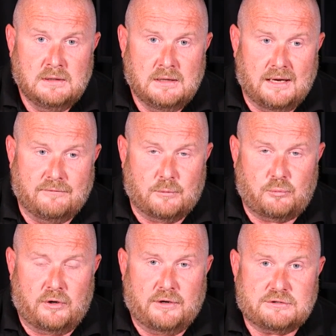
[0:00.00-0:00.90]
If the
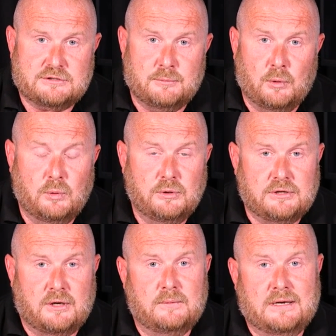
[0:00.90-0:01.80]
product's small, you
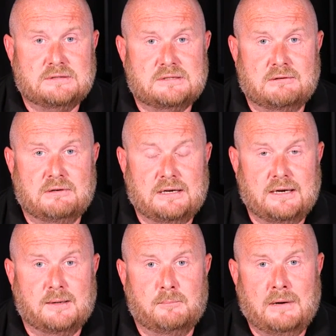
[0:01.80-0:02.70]
don't necessarily
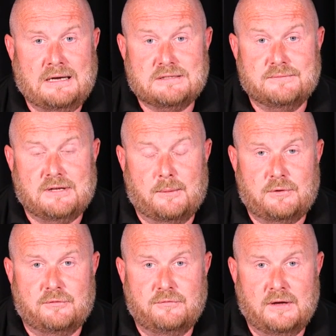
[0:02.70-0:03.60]
need a massive
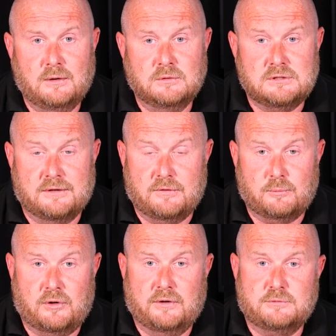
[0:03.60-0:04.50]
depth of field. If the
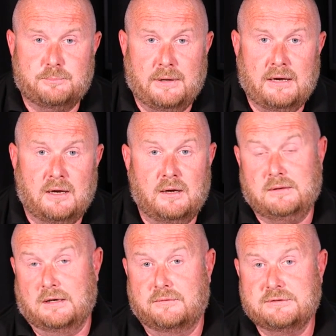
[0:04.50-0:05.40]
product's bigger,
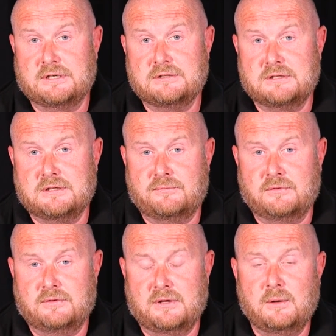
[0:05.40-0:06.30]
then obviously it's a
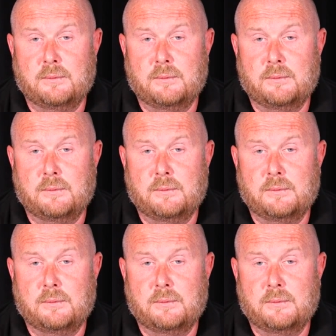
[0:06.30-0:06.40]
different thing.